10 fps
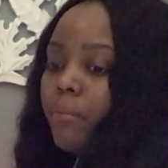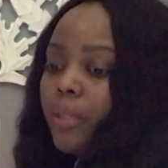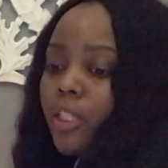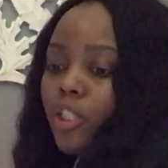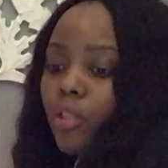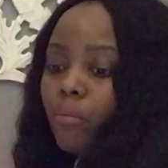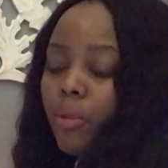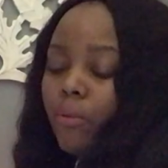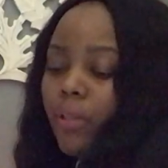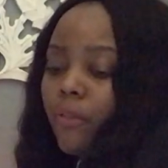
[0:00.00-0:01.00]
Please show
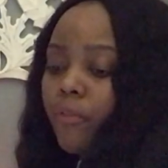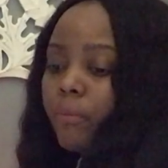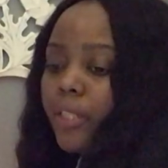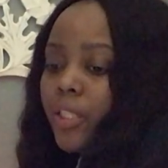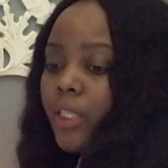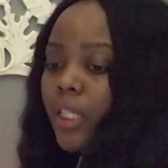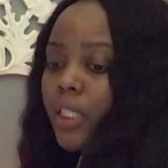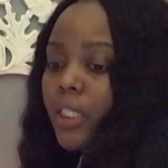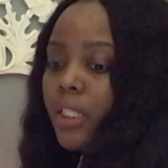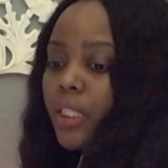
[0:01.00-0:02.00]
me what information I
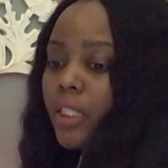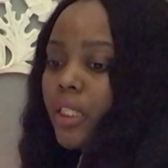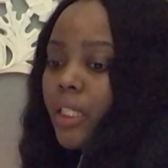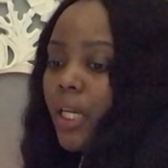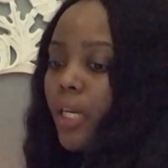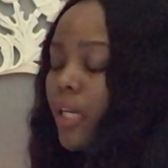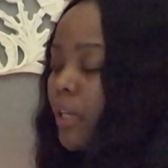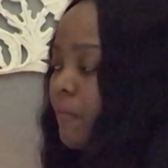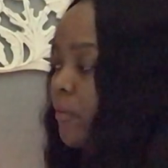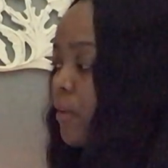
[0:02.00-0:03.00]
need to see
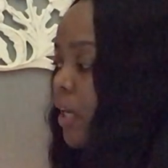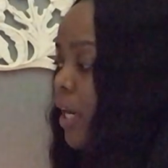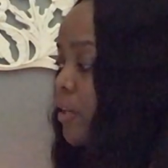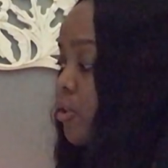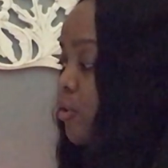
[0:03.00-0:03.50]
today for our